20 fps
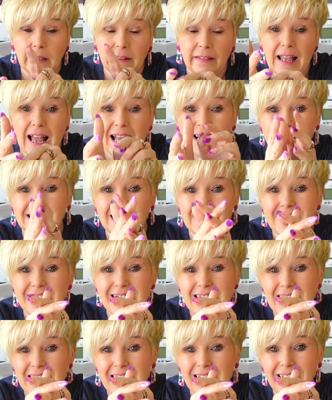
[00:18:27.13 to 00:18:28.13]
that's
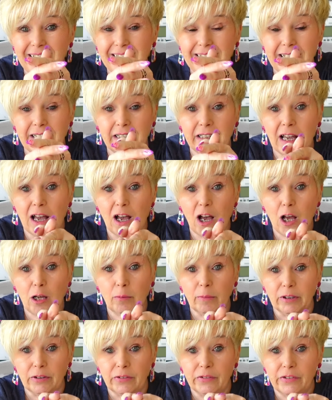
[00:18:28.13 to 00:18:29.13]
9
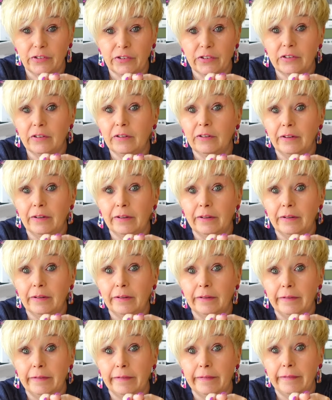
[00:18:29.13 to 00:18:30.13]
garments
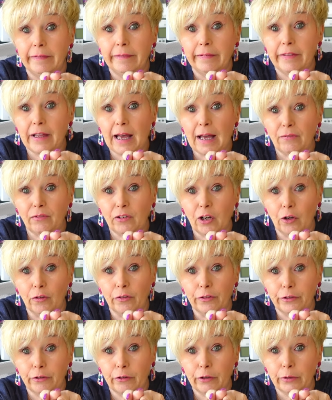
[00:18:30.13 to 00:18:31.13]
that I've
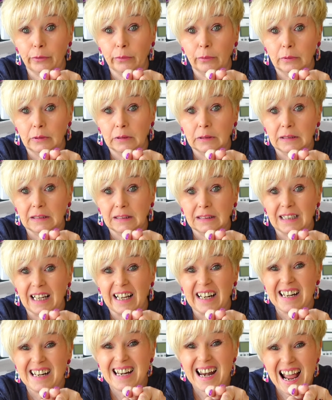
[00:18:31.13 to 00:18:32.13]
gone through.
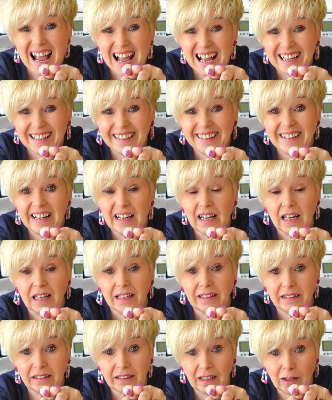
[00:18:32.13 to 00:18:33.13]
9
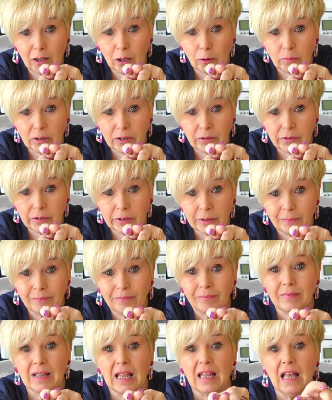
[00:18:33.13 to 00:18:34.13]
garments.
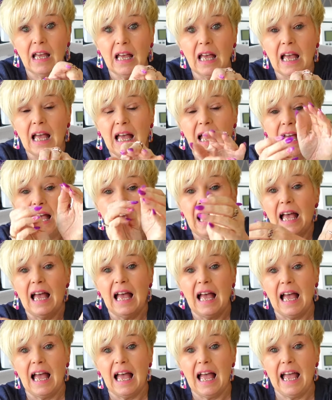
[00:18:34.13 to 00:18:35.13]

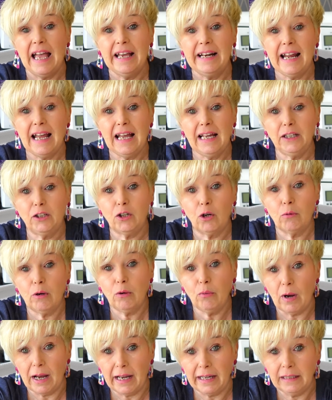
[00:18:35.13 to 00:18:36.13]
And I go
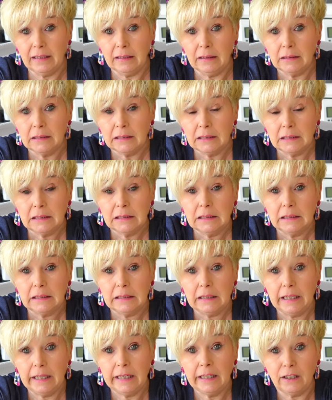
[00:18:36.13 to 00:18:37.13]
away
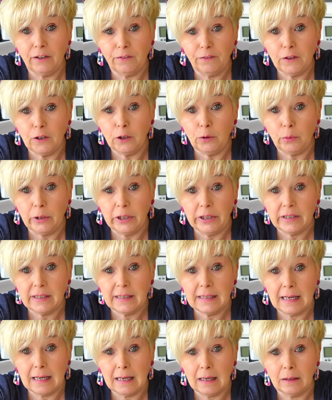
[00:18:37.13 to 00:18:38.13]
in a few weeks'
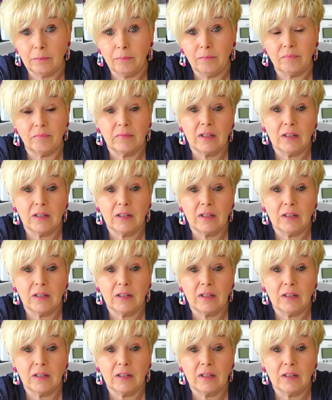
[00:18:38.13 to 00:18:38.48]
time.